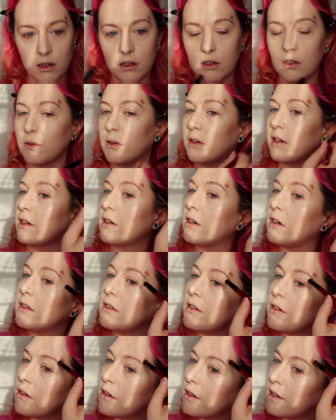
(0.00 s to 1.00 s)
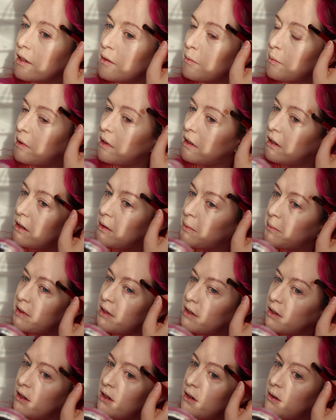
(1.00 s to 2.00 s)
do any contouring, but up
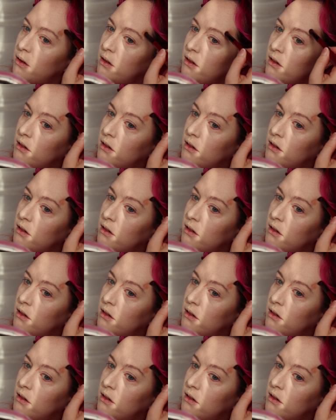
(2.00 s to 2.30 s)
to you.